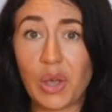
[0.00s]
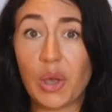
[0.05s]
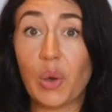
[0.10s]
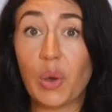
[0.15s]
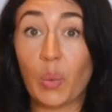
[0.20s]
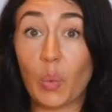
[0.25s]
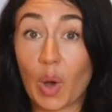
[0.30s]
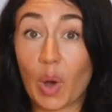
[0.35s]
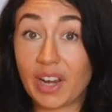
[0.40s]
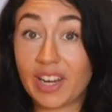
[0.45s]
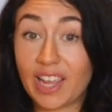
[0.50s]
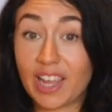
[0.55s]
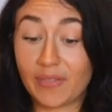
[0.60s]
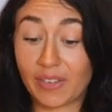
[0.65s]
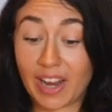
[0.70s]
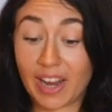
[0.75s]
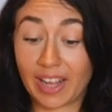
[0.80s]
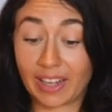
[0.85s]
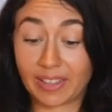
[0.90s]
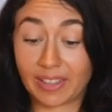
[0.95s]
One
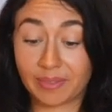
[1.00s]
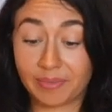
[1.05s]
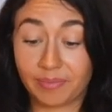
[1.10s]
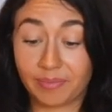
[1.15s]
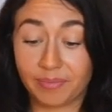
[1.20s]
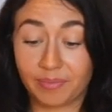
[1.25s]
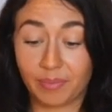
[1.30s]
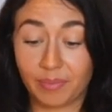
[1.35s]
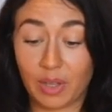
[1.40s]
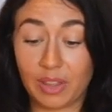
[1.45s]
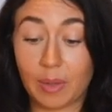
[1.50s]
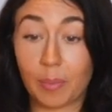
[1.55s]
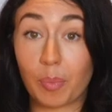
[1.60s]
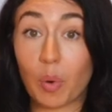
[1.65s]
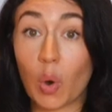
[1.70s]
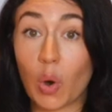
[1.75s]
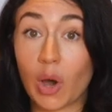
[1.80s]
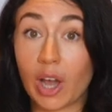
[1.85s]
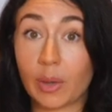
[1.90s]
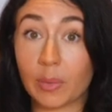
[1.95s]
evening, when the
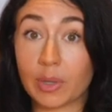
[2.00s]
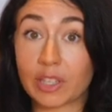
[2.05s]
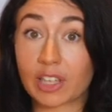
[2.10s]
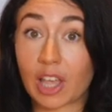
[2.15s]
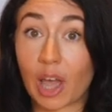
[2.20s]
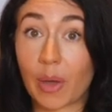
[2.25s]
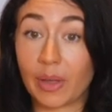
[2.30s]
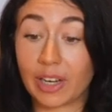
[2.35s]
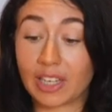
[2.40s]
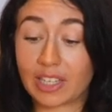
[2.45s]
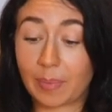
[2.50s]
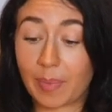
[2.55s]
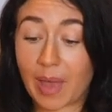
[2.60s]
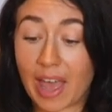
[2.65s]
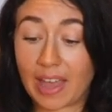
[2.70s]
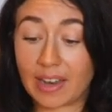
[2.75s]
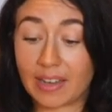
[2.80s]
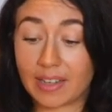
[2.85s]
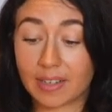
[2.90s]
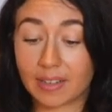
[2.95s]
boy was going to
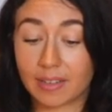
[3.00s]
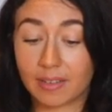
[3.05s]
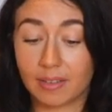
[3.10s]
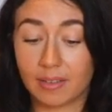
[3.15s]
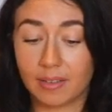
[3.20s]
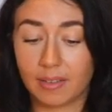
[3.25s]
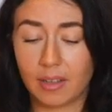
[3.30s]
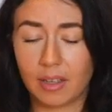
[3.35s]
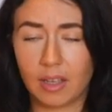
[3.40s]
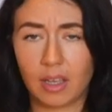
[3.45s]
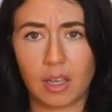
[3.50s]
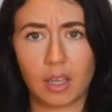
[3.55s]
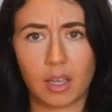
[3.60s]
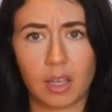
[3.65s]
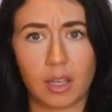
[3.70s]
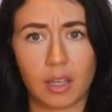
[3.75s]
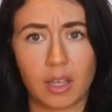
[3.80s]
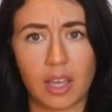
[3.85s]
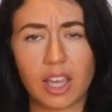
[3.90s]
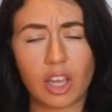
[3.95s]
bed,
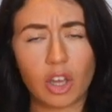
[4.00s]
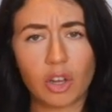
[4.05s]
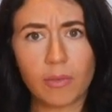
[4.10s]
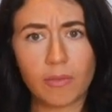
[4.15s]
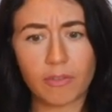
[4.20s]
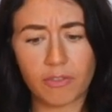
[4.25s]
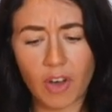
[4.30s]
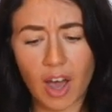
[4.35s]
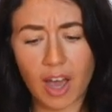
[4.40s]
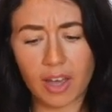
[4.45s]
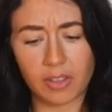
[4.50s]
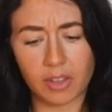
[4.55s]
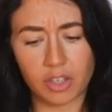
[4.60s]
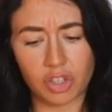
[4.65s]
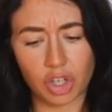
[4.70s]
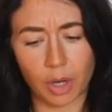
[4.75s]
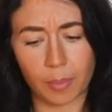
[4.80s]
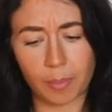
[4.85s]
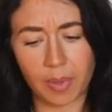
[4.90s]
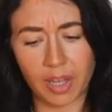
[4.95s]
he couldn't find the
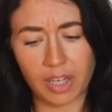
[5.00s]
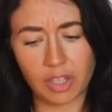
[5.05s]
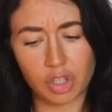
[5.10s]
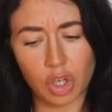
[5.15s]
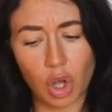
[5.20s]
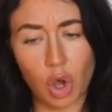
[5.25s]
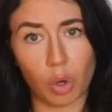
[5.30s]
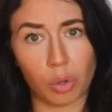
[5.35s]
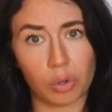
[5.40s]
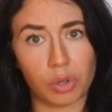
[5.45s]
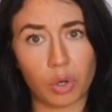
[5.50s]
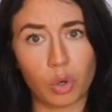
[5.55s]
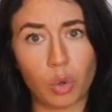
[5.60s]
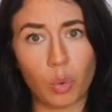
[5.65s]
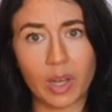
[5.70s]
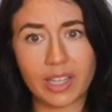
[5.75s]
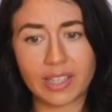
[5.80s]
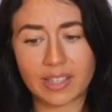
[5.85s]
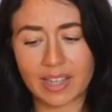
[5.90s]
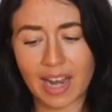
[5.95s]
jumping dog that
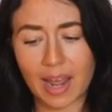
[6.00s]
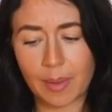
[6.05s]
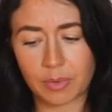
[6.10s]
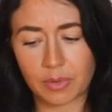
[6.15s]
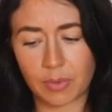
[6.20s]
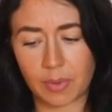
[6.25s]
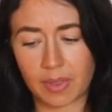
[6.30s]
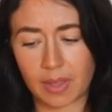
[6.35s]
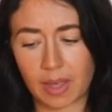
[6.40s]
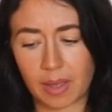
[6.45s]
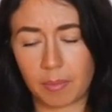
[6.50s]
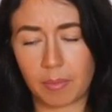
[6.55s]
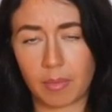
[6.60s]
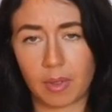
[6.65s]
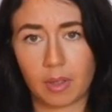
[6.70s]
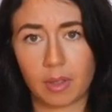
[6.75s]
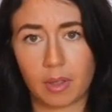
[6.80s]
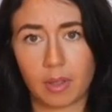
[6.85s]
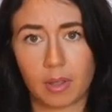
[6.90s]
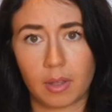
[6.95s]
always slept with him.
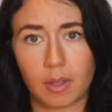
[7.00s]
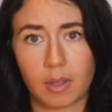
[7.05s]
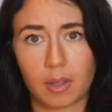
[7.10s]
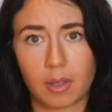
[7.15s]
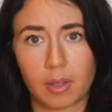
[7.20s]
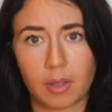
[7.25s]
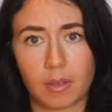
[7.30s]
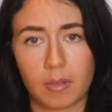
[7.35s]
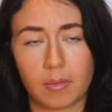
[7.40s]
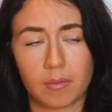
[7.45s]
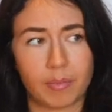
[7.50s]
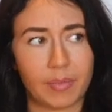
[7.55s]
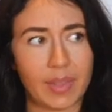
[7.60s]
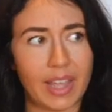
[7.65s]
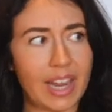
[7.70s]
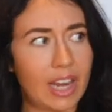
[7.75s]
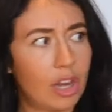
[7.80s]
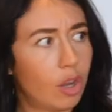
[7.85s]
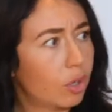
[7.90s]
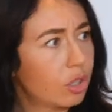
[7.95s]

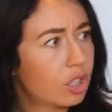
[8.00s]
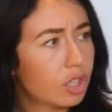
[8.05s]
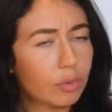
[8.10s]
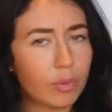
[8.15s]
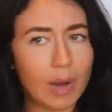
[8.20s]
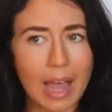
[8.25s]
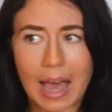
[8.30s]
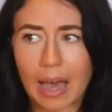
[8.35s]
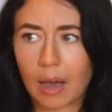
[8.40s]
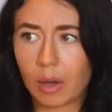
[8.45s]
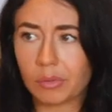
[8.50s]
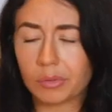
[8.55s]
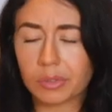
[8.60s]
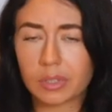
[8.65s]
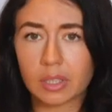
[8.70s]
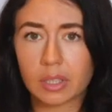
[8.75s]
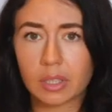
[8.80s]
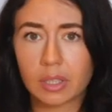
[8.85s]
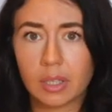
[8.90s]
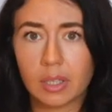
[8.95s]
He looked
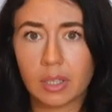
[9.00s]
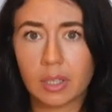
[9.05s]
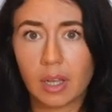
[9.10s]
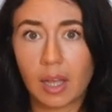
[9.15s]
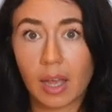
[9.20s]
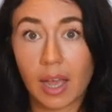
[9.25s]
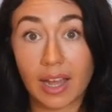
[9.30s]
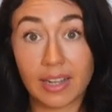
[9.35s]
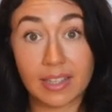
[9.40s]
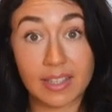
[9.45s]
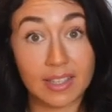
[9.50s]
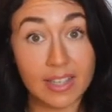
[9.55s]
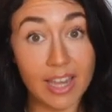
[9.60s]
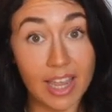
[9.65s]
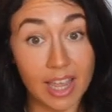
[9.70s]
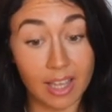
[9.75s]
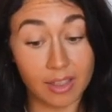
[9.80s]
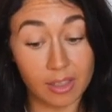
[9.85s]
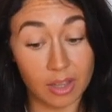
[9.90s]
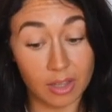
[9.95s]
around, and
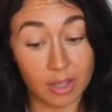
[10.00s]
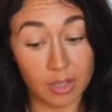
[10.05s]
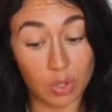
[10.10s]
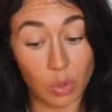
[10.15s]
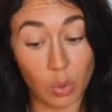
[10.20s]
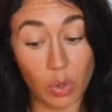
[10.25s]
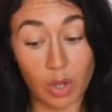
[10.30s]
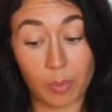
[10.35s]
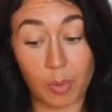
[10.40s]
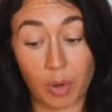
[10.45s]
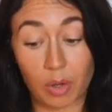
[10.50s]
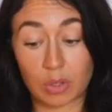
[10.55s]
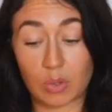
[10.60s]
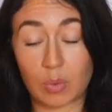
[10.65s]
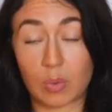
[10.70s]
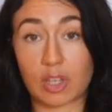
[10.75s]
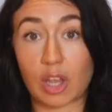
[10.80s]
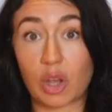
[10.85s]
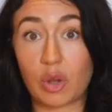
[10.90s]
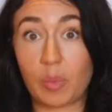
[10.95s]
seeing that the toy box
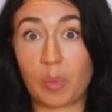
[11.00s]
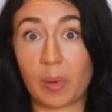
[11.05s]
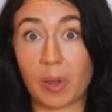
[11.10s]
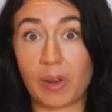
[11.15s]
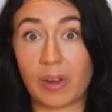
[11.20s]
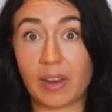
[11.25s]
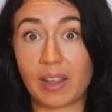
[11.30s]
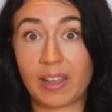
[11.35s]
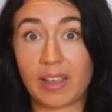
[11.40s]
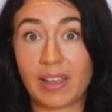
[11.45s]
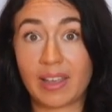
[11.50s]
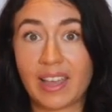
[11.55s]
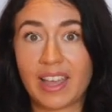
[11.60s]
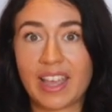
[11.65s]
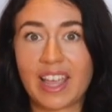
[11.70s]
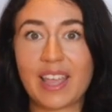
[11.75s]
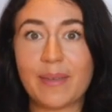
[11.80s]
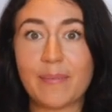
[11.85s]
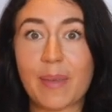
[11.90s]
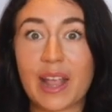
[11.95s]
was open,
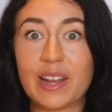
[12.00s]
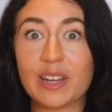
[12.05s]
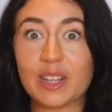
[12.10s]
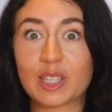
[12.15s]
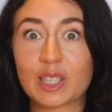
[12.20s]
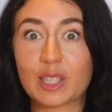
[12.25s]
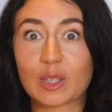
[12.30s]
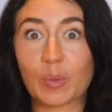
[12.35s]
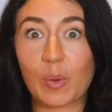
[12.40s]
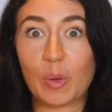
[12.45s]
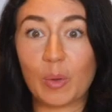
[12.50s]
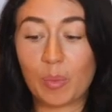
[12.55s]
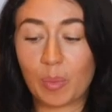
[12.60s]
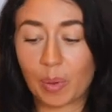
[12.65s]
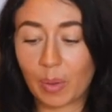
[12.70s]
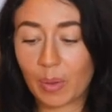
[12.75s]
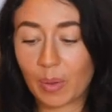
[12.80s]
he made a swoop,